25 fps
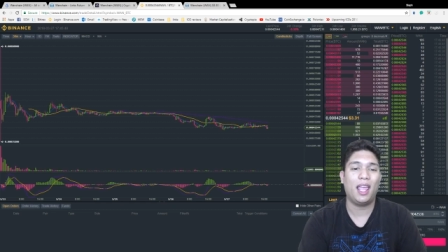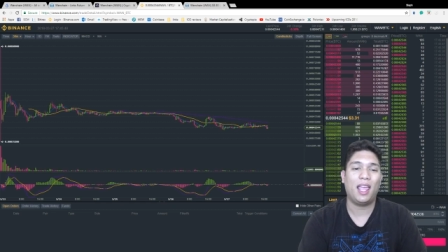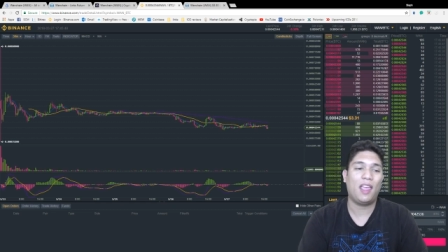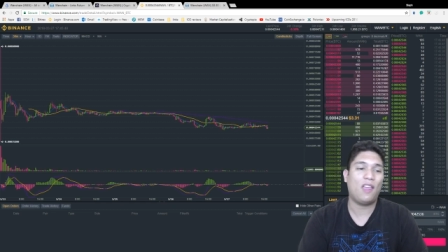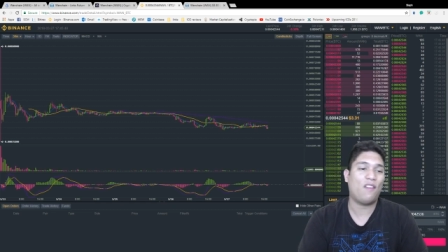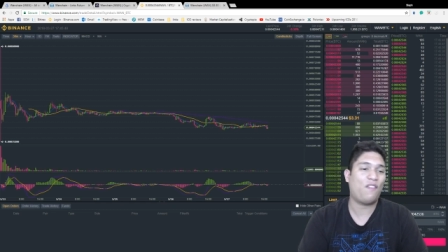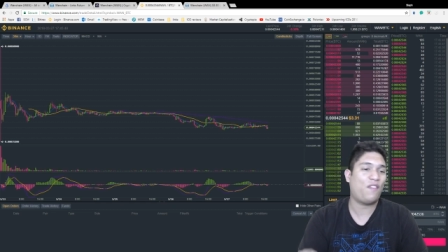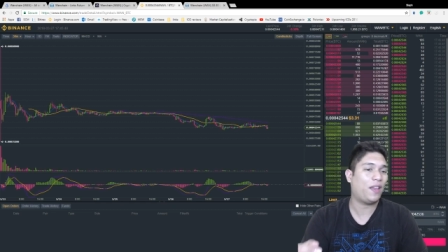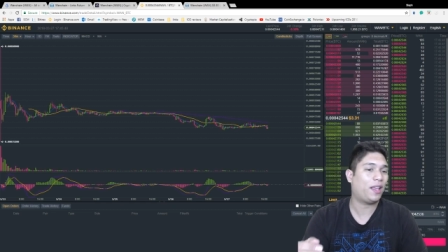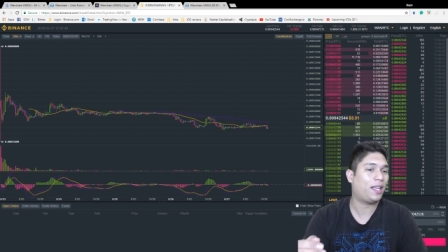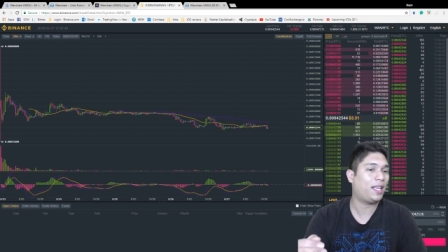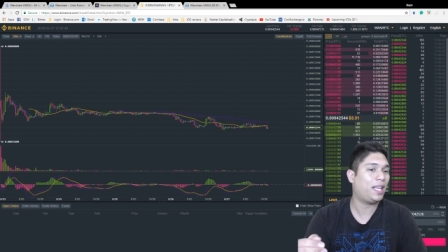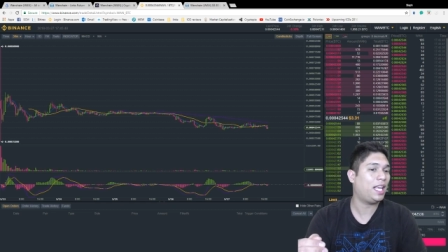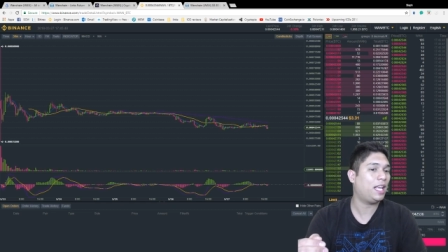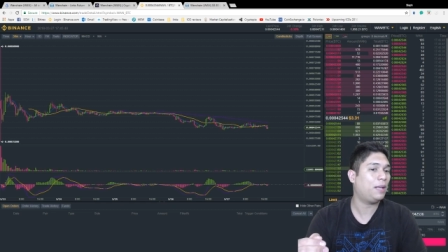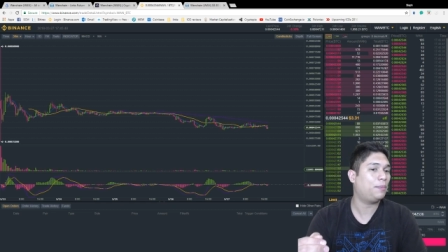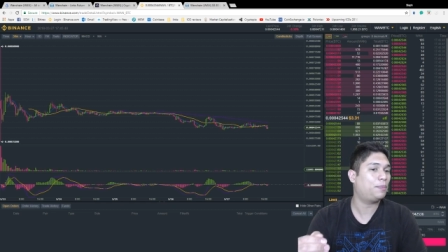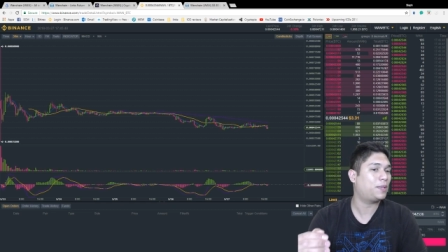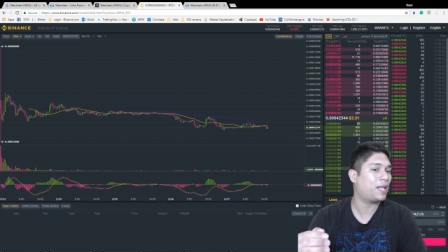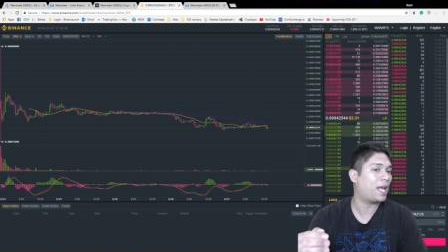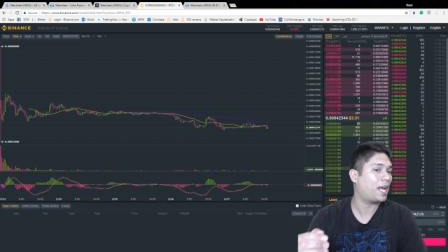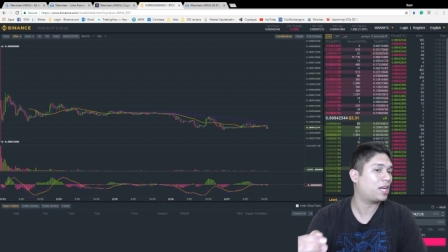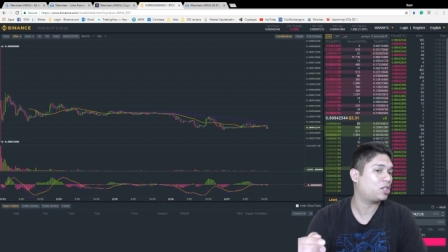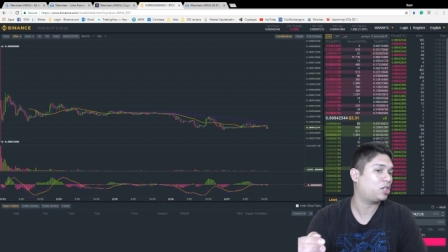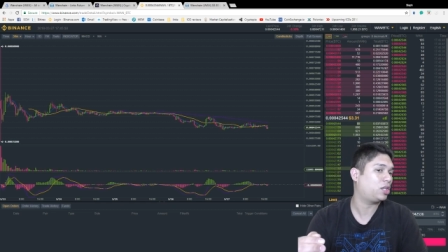If it
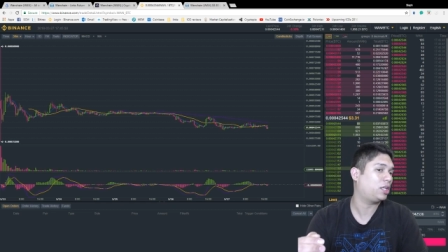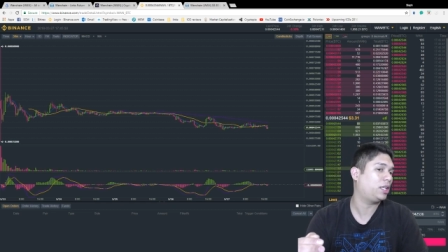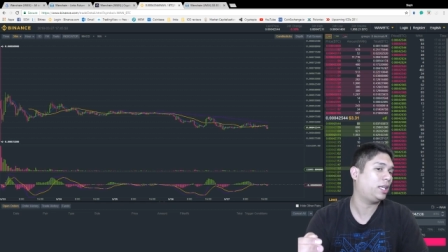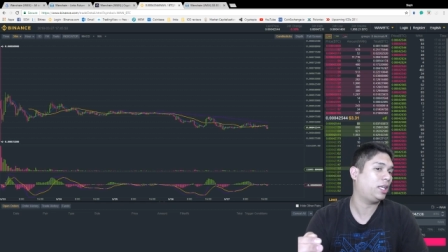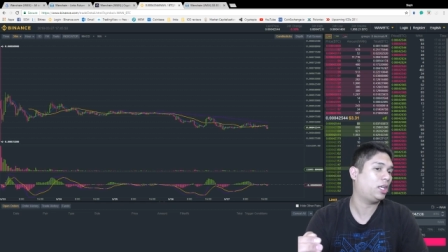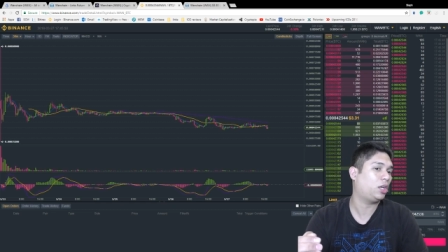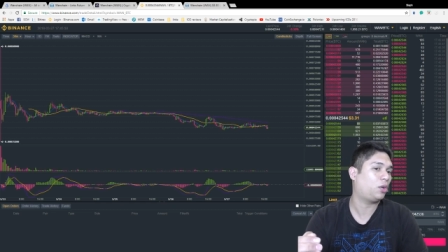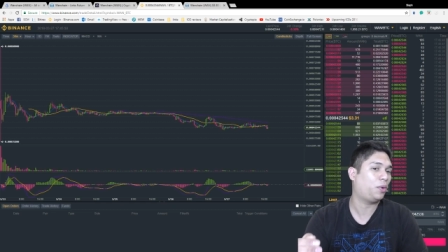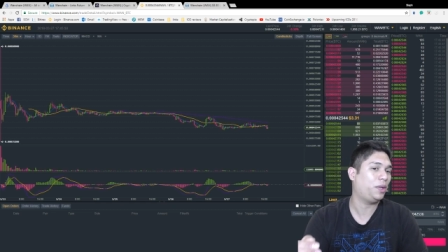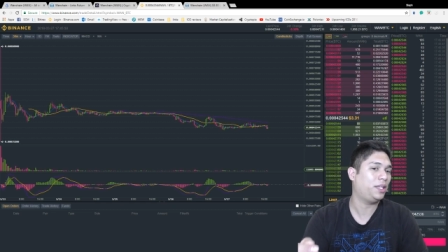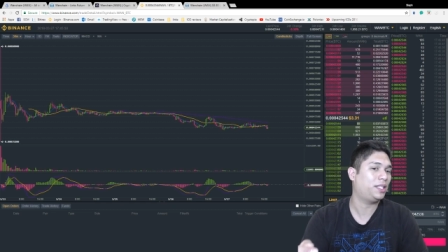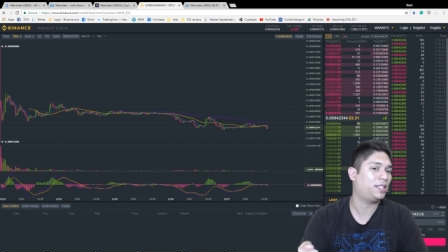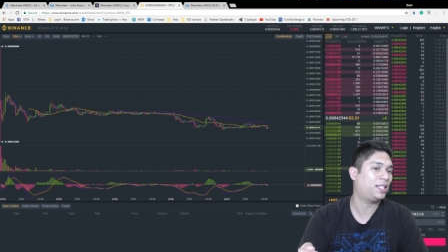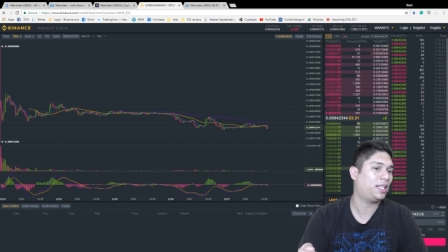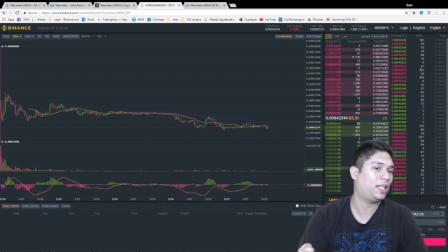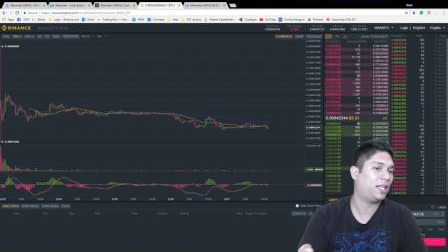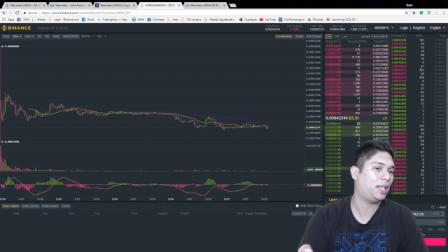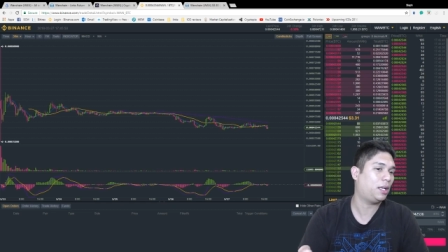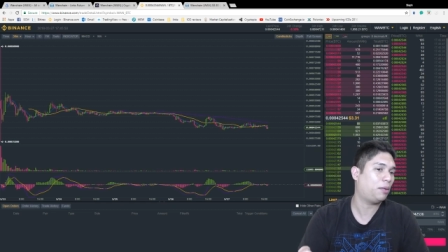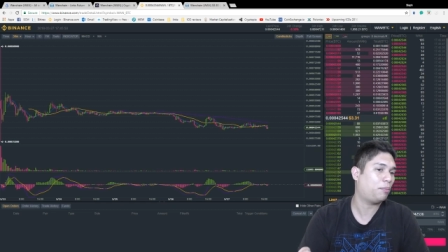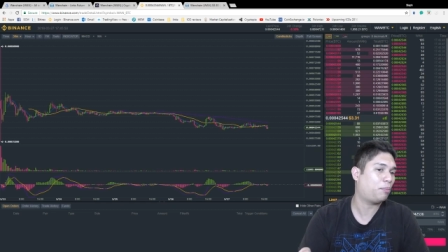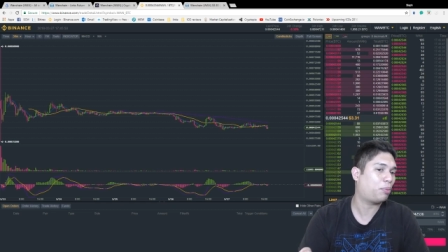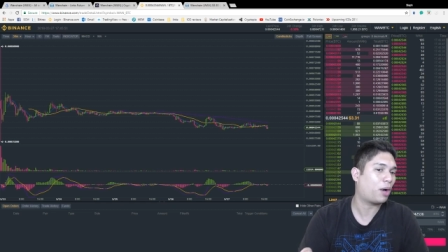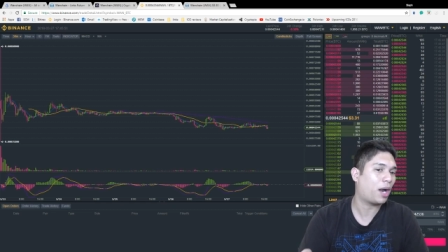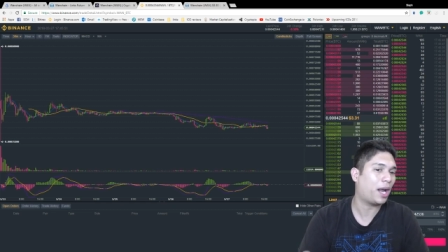keeps actually increasing
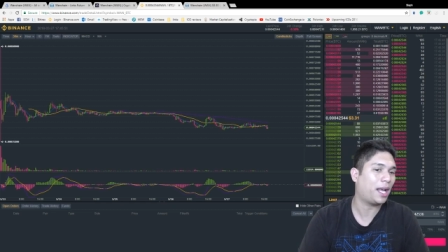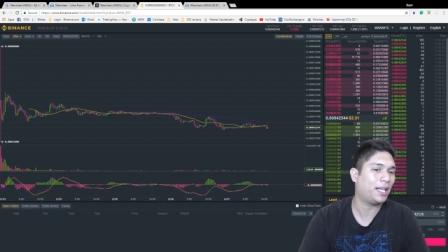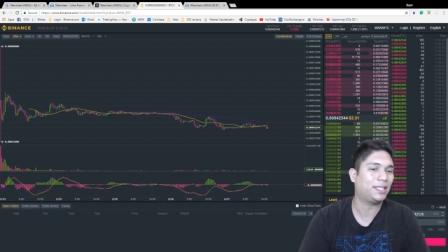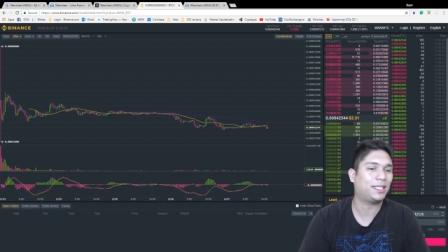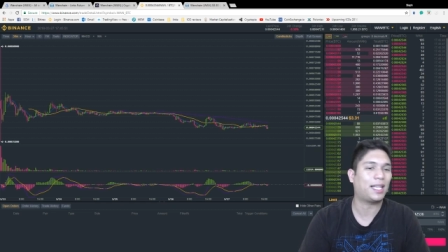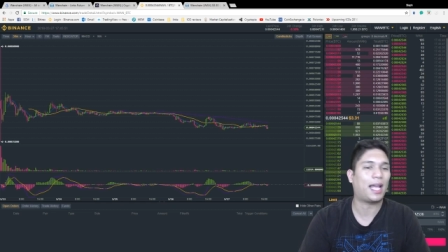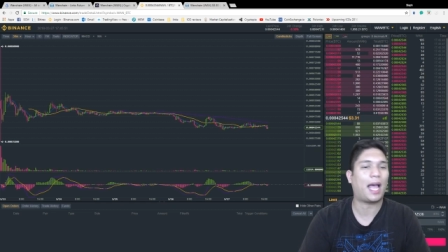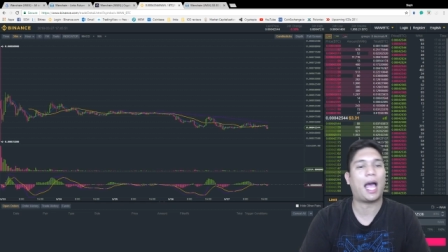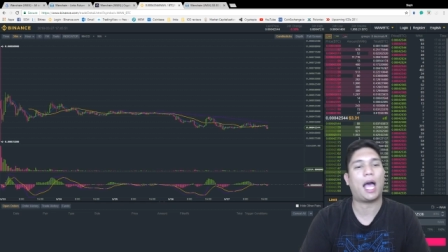in price,